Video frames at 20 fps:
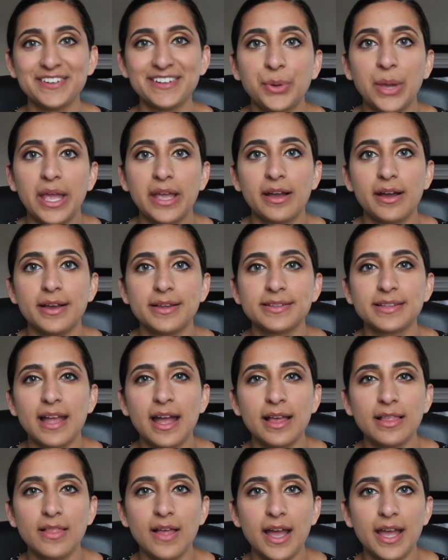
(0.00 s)
Okay guys,
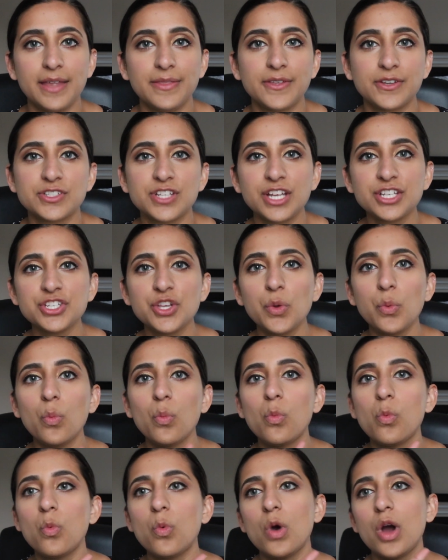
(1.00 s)
I lied. There's actually
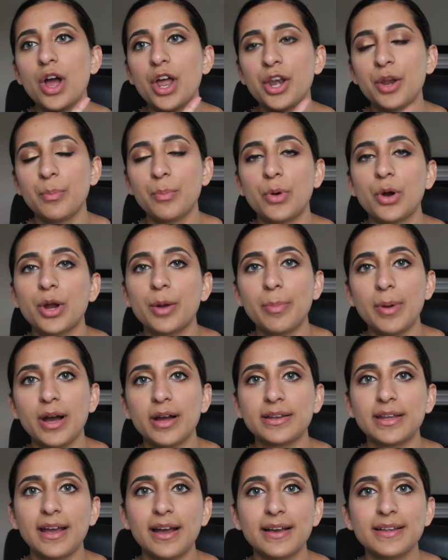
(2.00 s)
one more
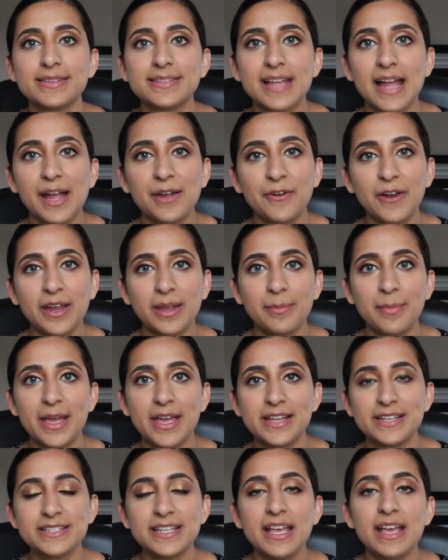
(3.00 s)
podcast that I
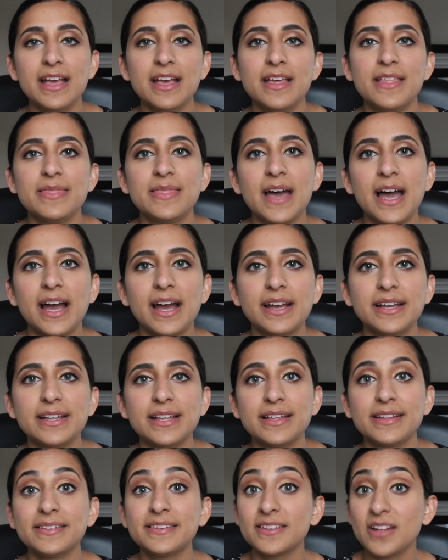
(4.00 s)
recommend that
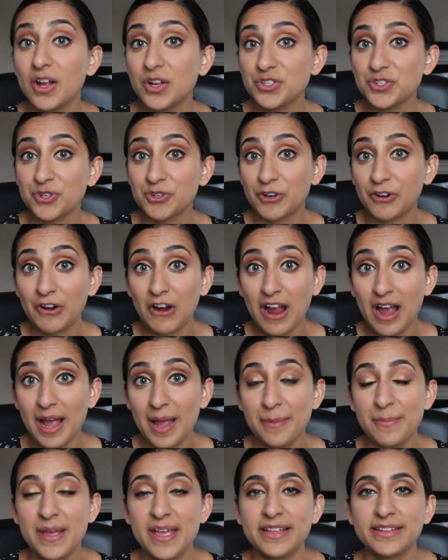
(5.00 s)
is not true
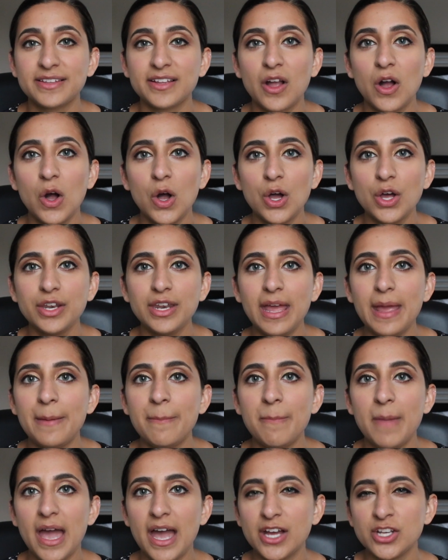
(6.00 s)
crime. It's called
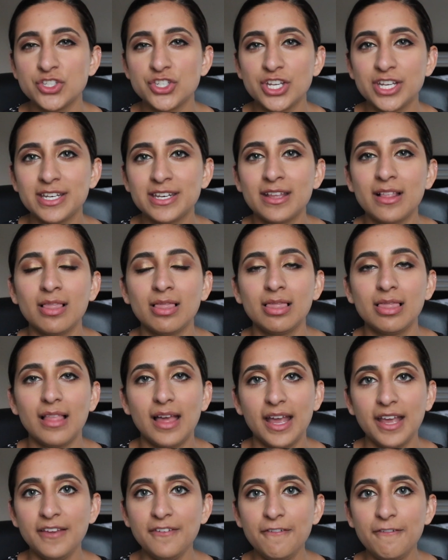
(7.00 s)
Imagined
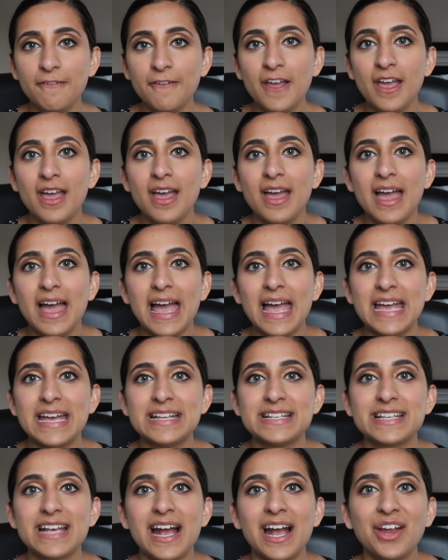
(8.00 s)
Life,
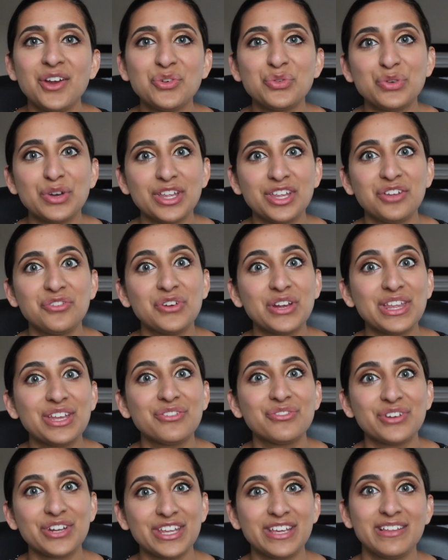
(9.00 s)
and I
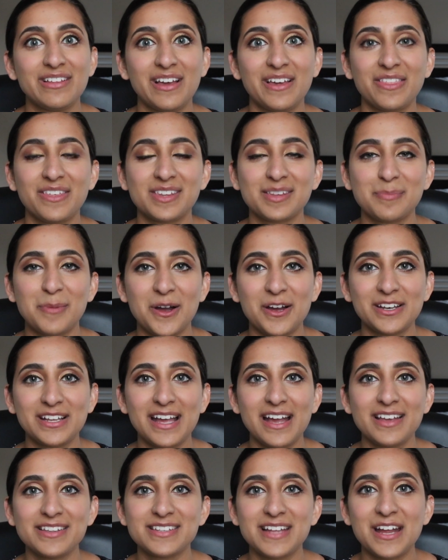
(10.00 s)
really like this
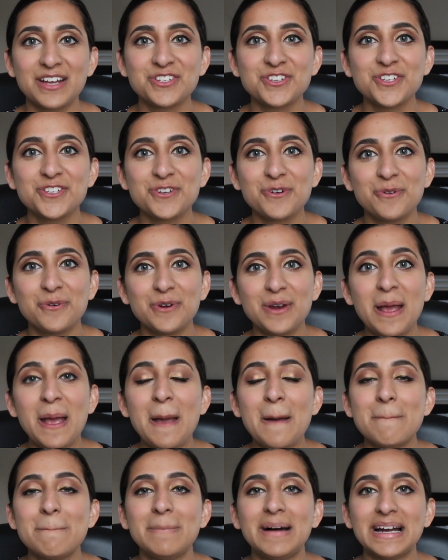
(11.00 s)
podcast. I actually told
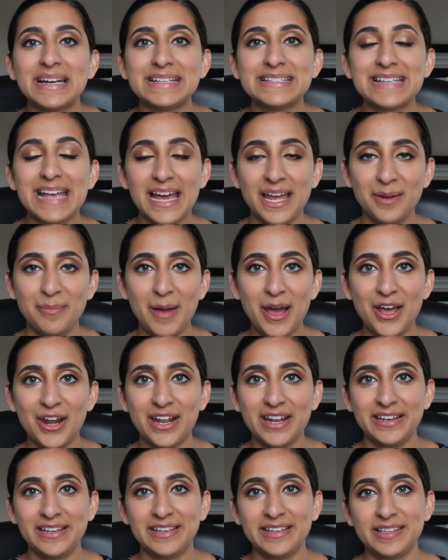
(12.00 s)
my dad about
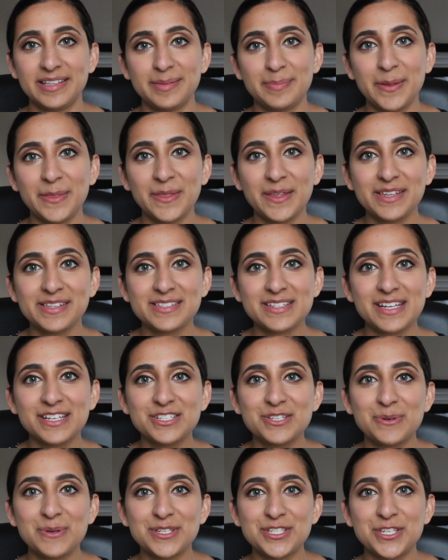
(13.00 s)
it, and he's been listening
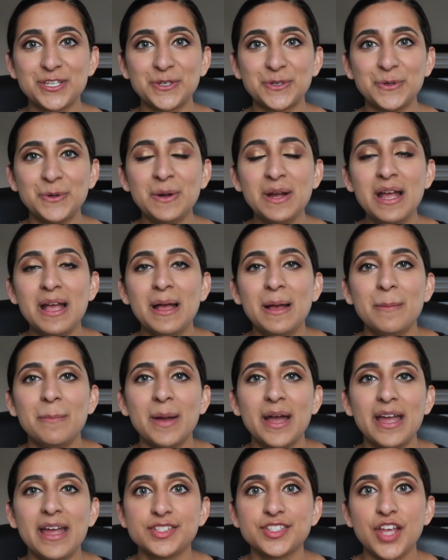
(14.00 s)
to it too.
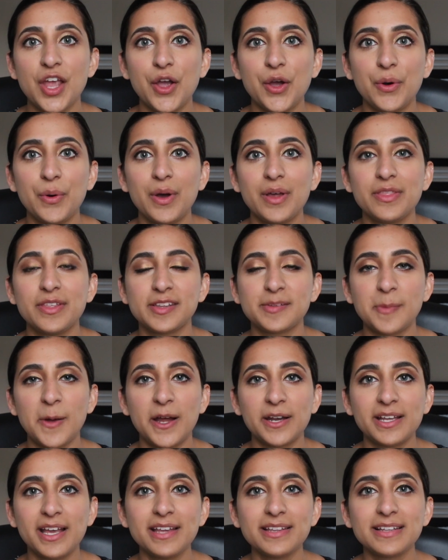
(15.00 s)
But so this
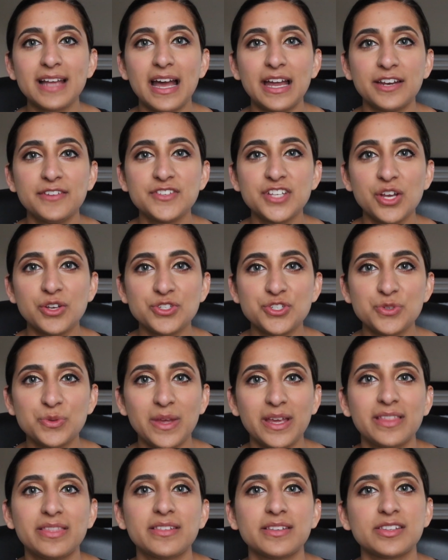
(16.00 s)
podcast kind of tells you
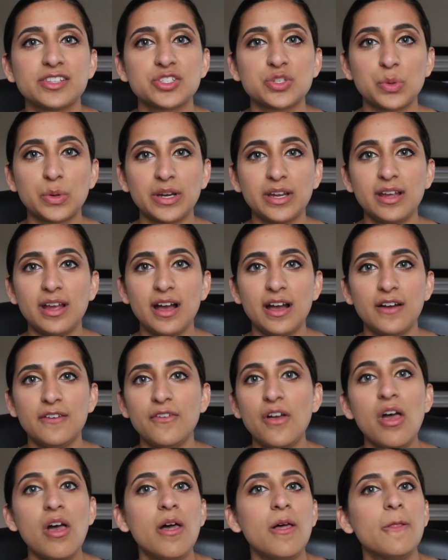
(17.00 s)
like the story
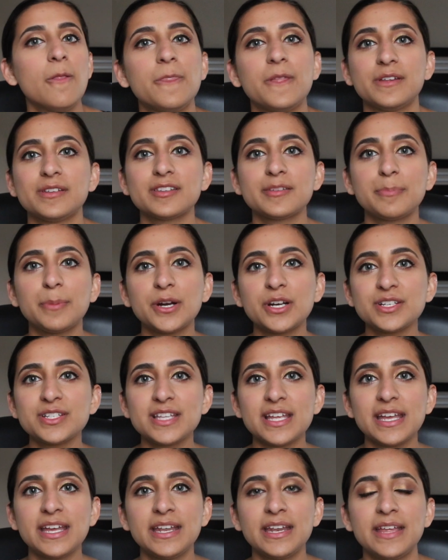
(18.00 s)
of this
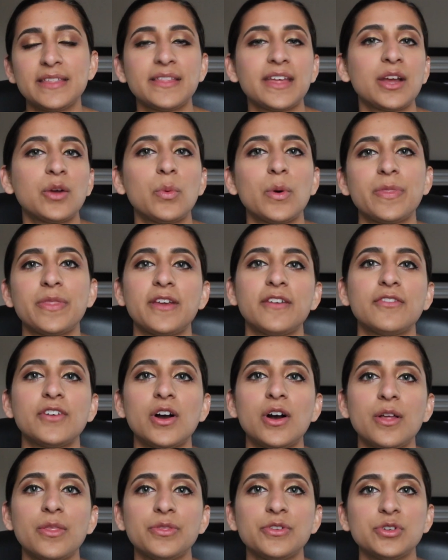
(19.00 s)
person and like what they've
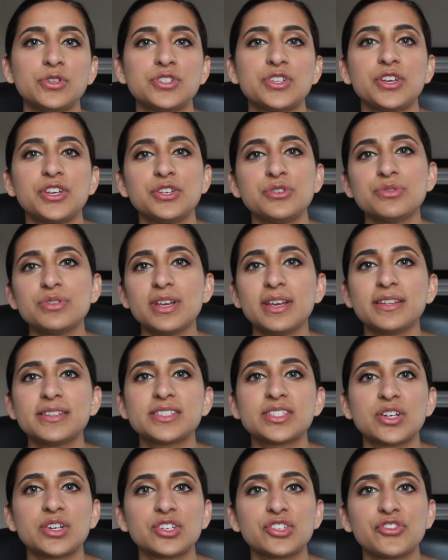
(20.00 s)
gone through. So it usually like
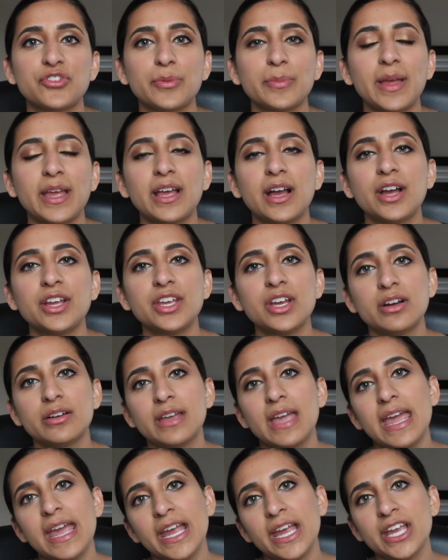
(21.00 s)
starts from like a
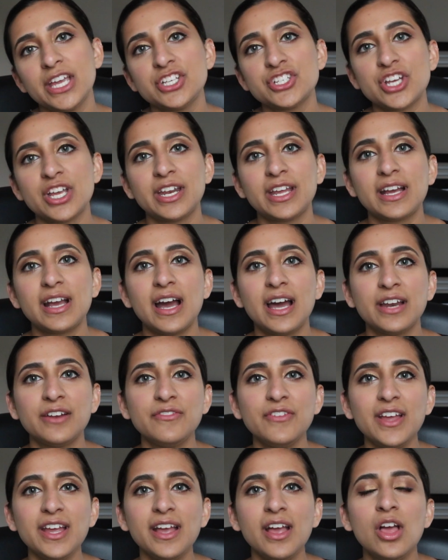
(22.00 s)
young age, and it kind
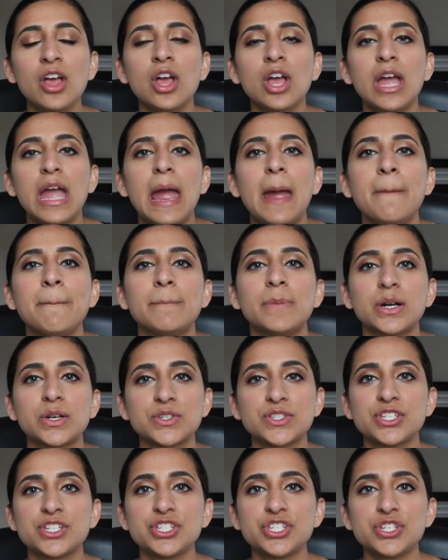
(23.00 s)
of like
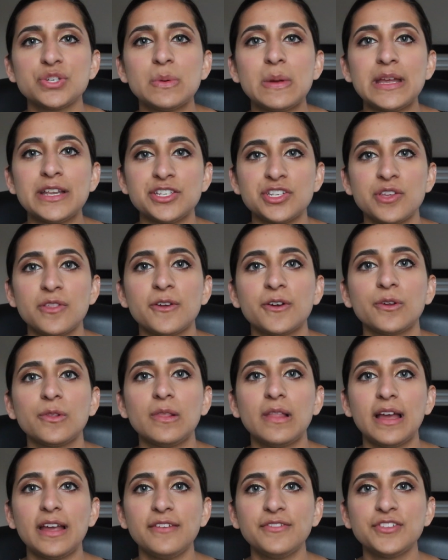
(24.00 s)
immerses you into their
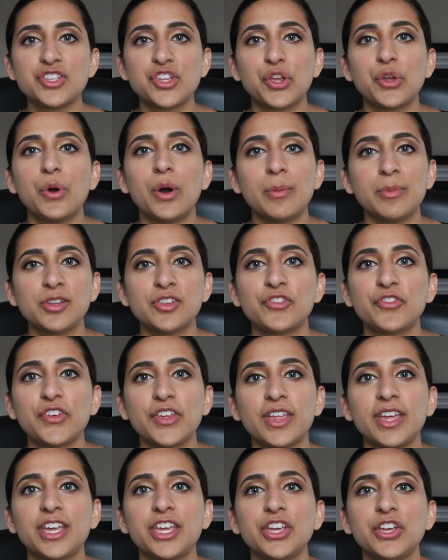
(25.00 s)
life, so you almost feel
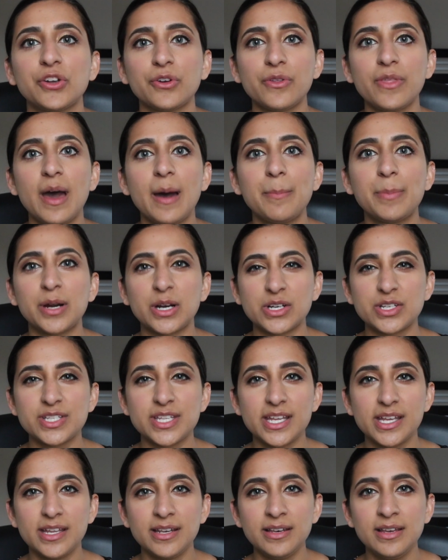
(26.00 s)
like you're that
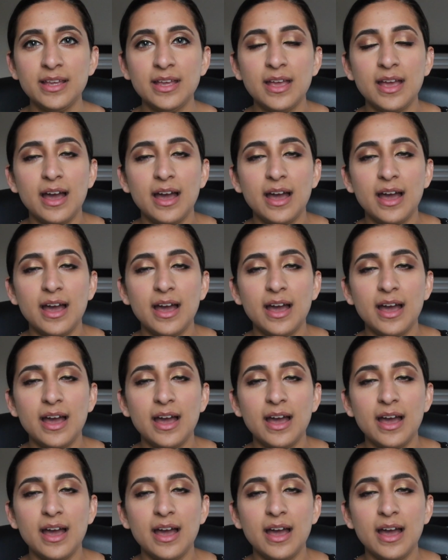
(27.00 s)
person.